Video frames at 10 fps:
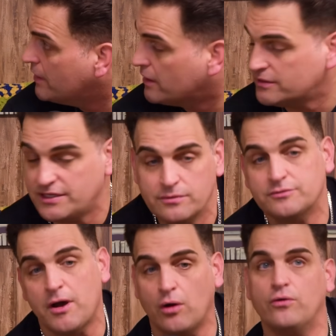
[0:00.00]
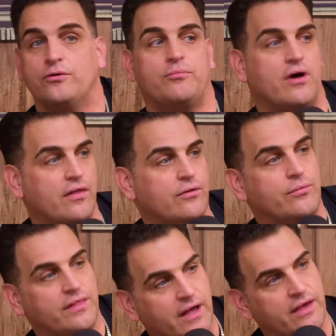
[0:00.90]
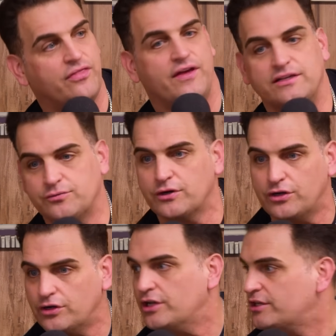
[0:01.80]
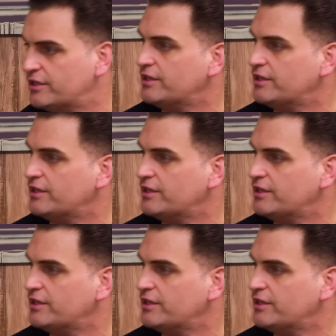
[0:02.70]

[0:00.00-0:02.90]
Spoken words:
Because he was my older brother when things were good,